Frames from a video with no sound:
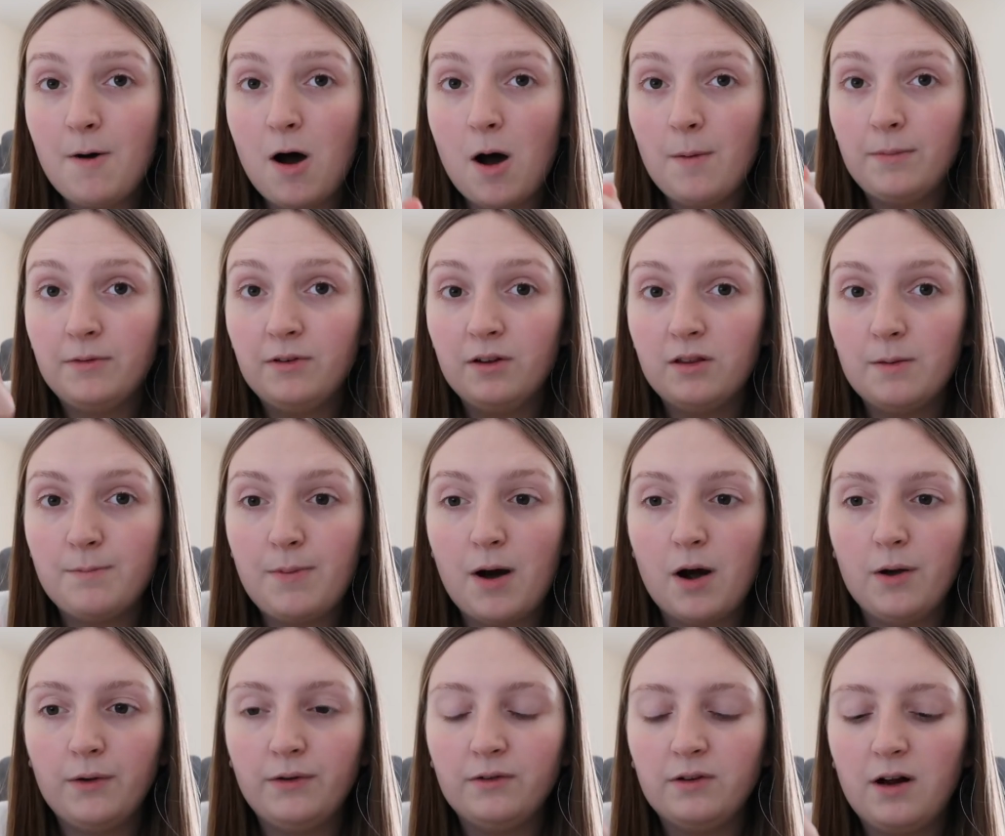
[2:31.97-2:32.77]
pop to the
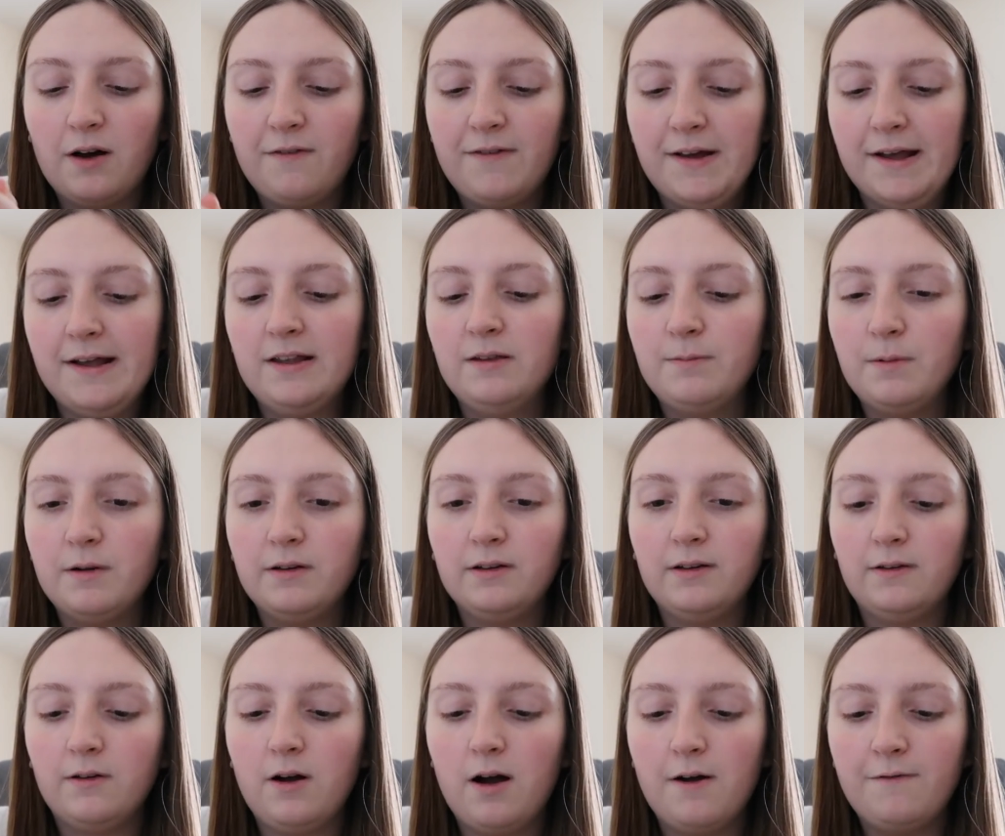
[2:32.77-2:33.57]
post office
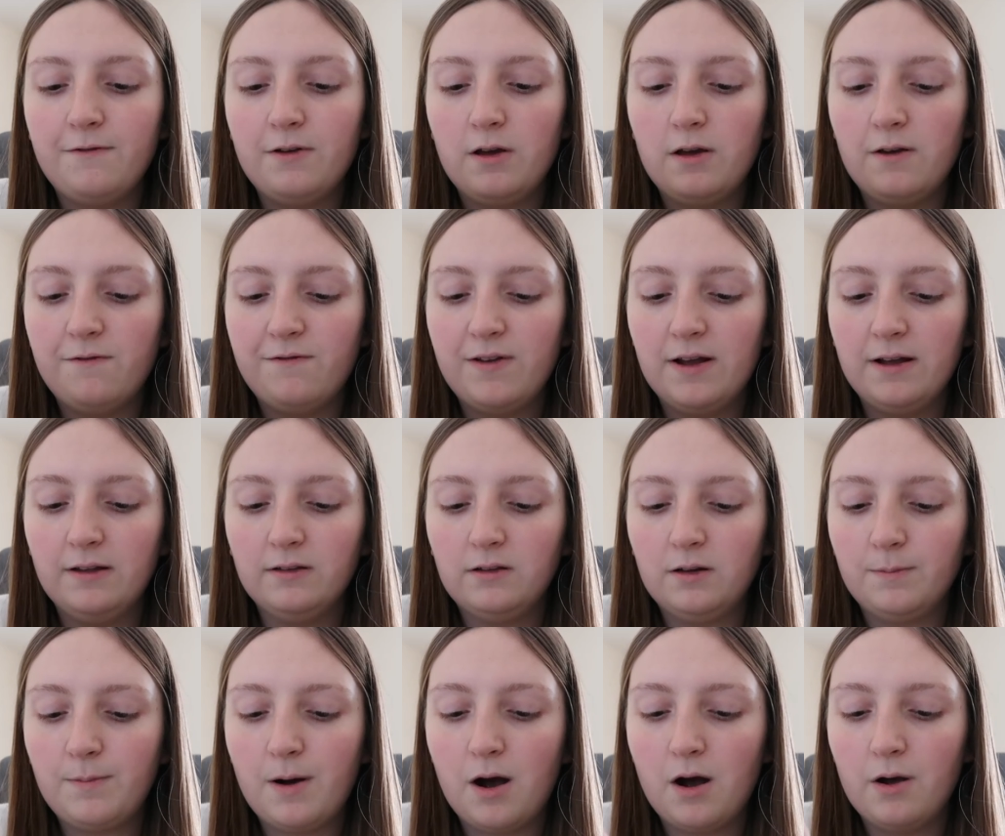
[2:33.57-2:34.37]
because I've got a few
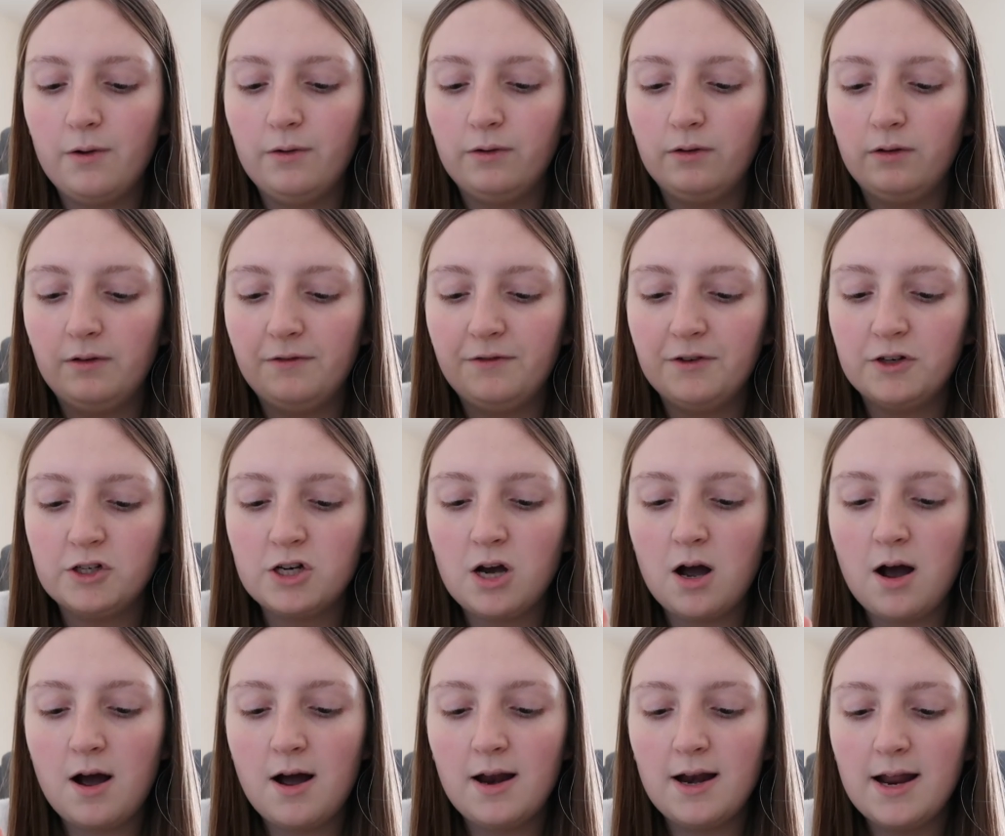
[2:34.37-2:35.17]
things to post for
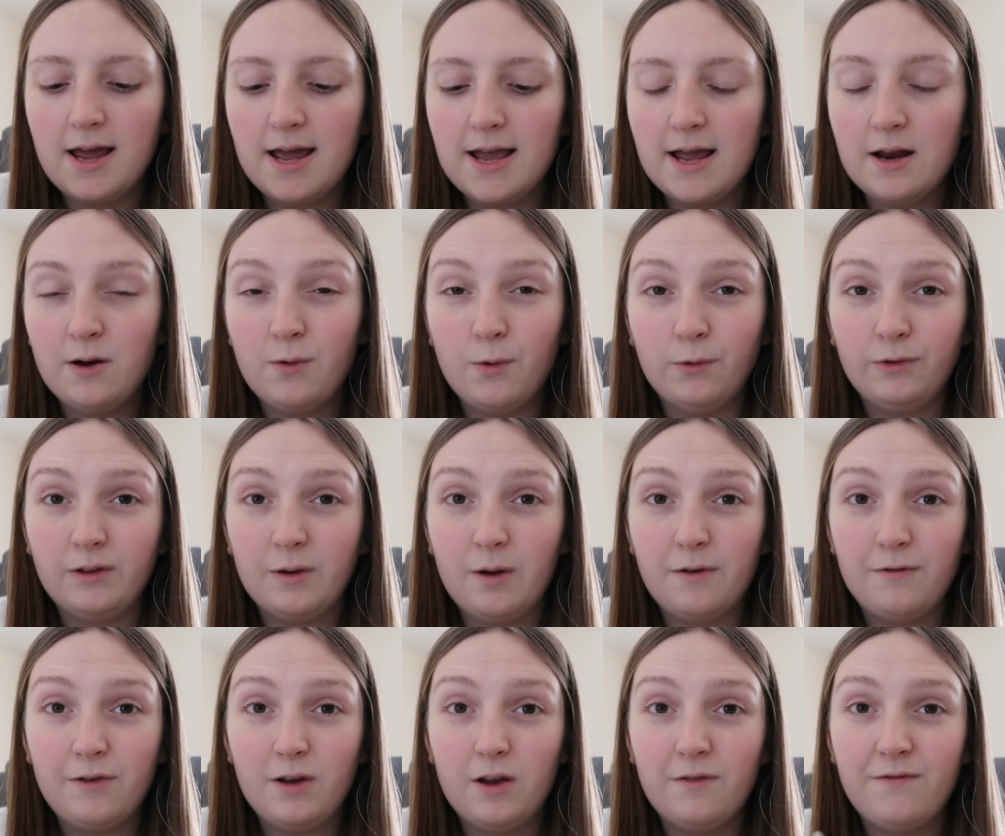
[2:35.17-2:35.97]
Charlie and
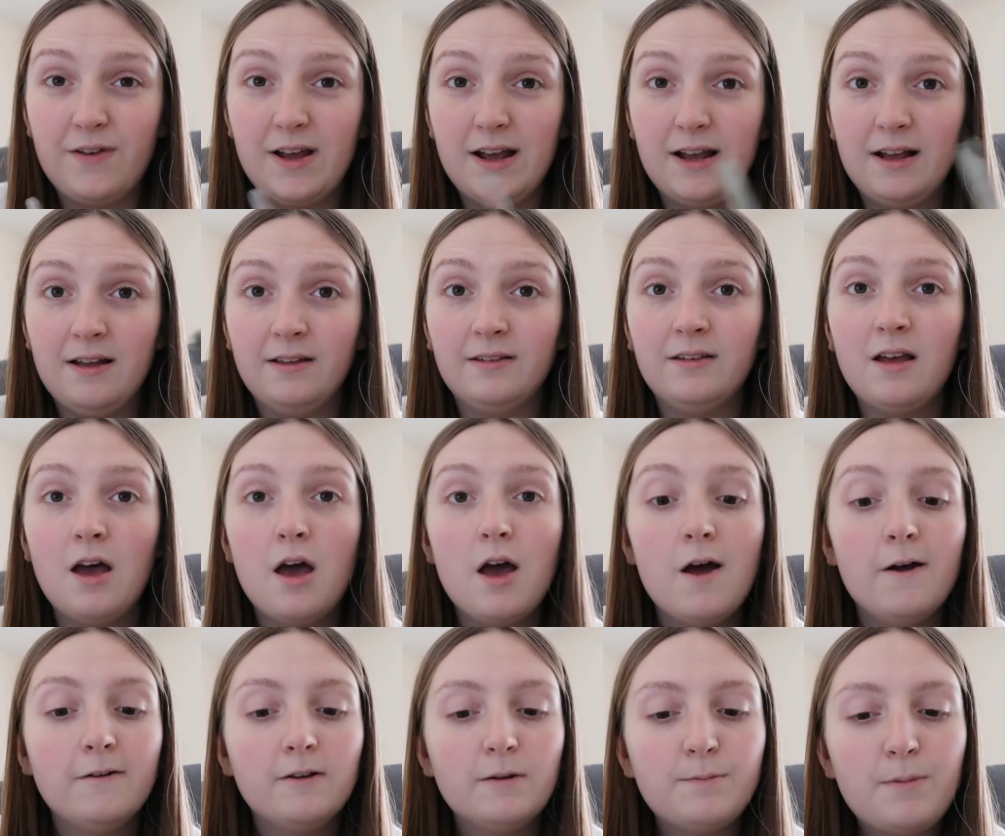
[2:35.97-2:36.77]
also a few things
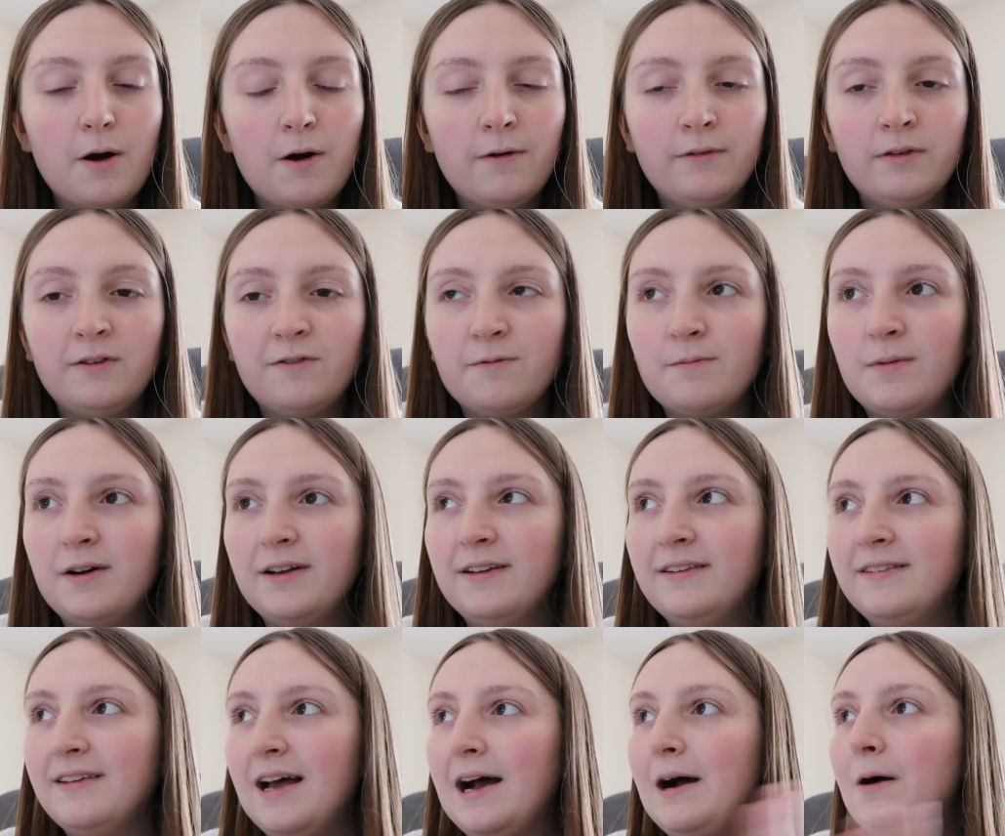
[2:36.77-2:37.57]
to post for
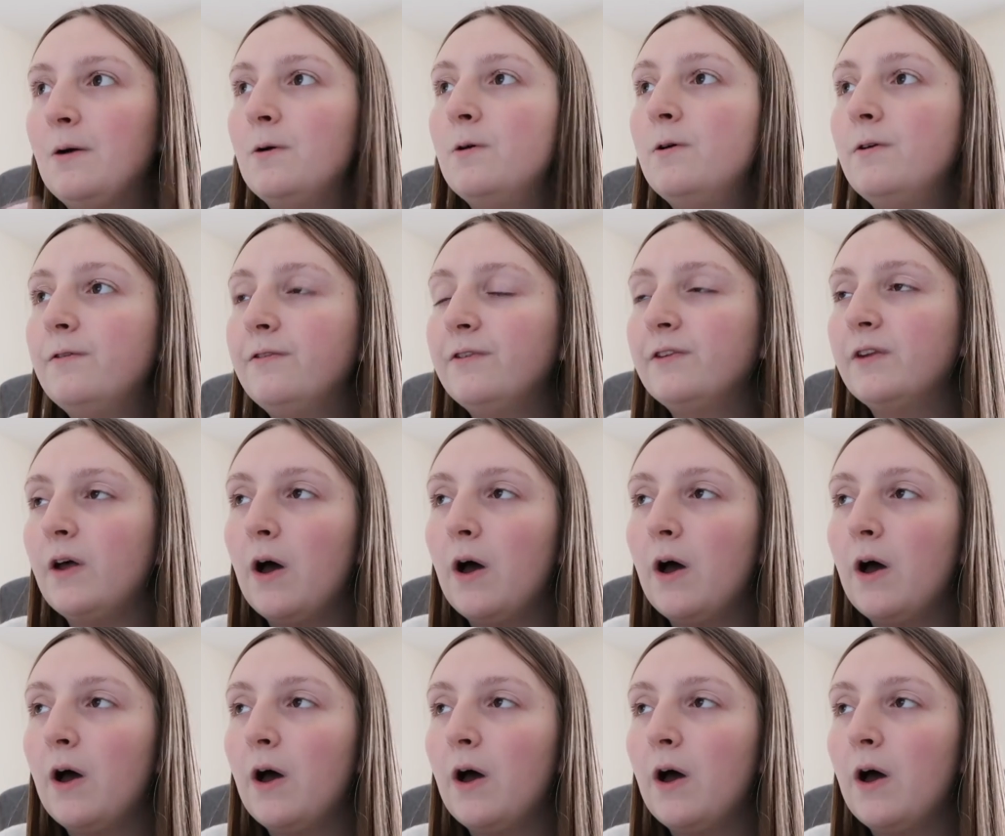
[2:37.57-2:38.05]
myself.